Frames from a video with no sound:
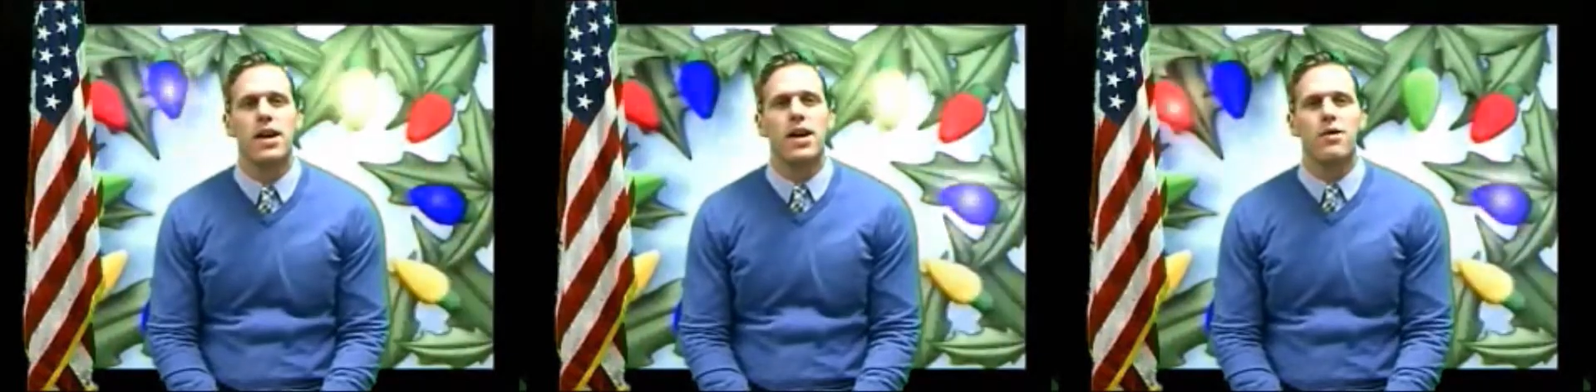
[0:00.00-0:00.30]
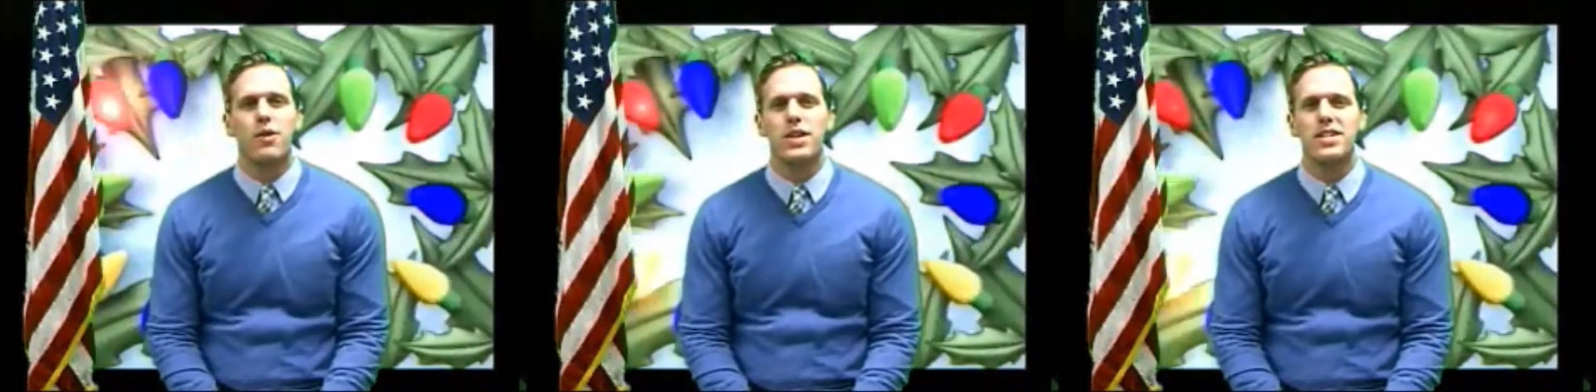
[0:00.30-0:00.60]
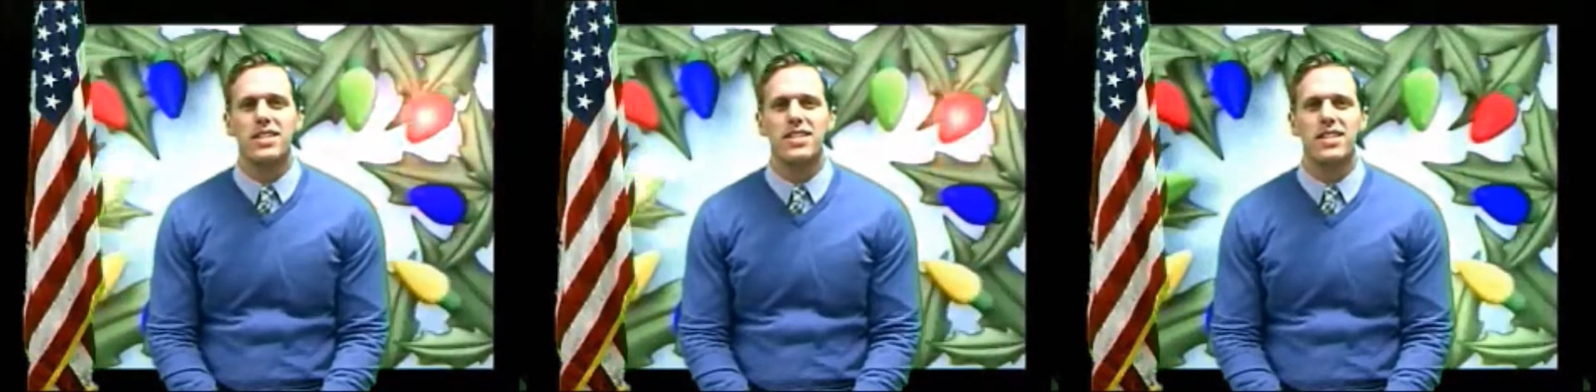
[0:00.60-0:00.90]
For
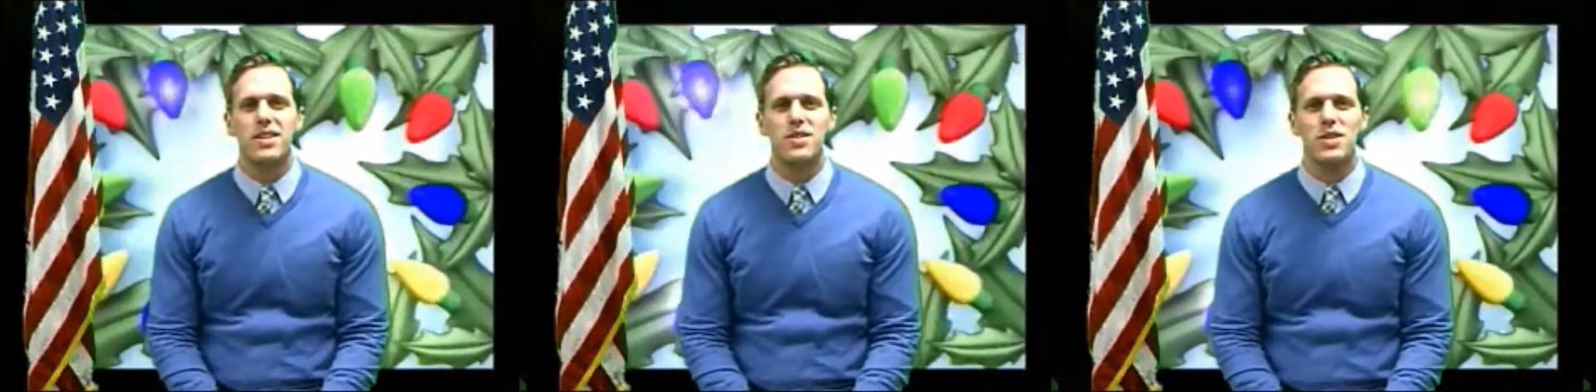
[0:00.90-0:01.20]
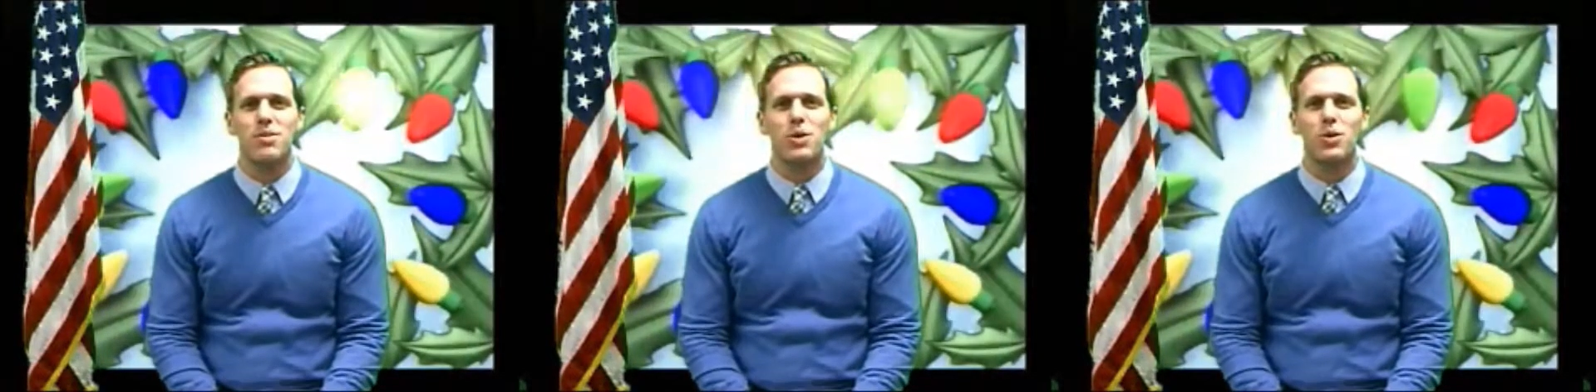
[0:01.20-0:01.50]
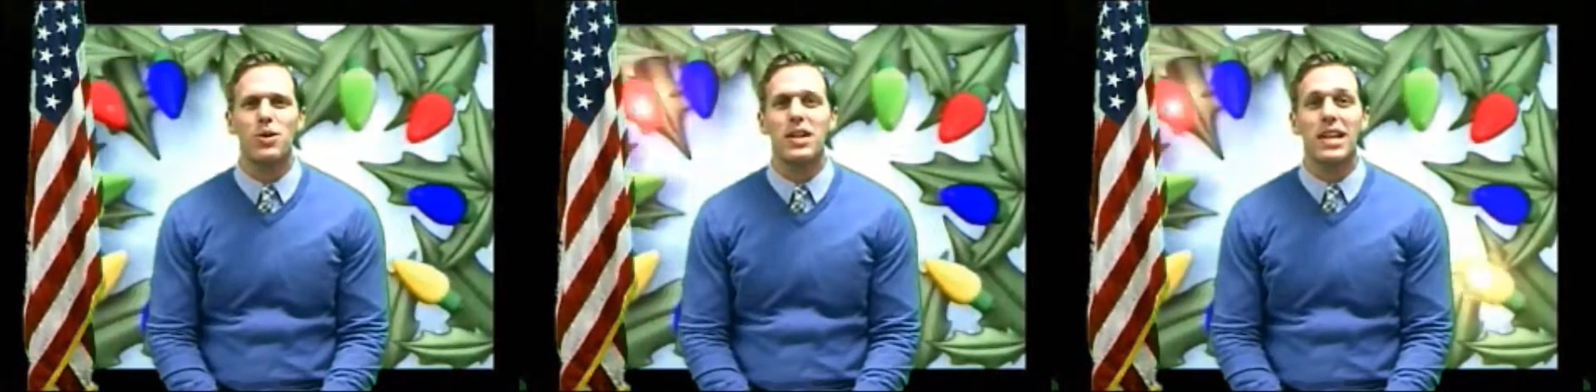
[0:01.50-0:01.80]
instance, there's some
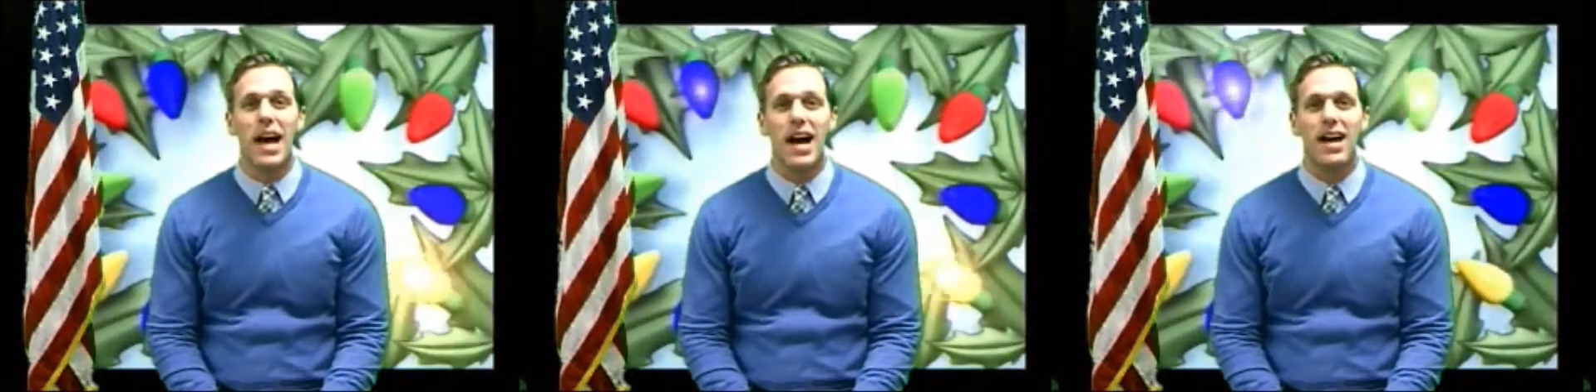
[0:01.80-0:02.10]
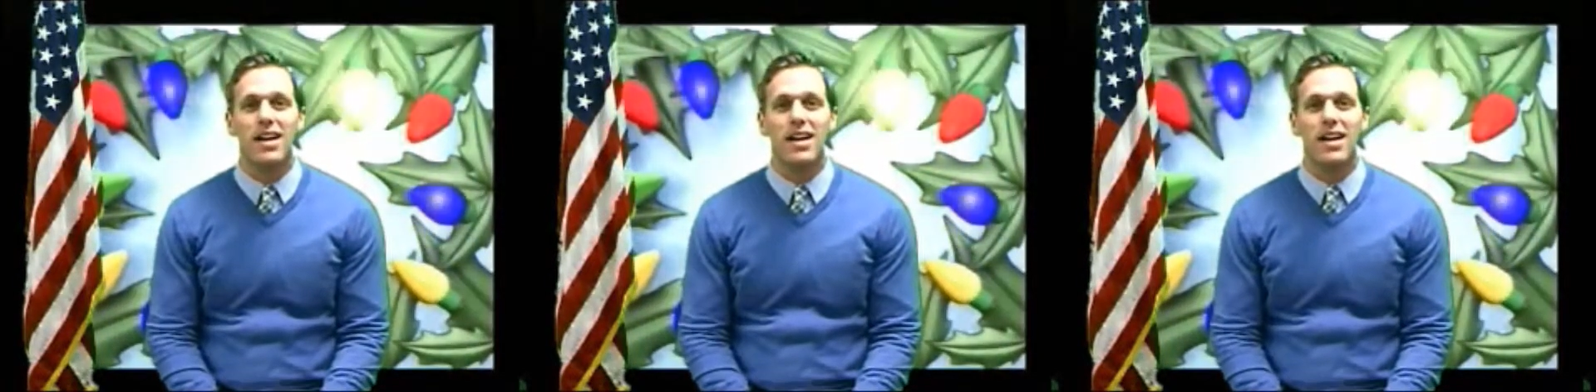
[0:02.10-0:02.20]
cool uh,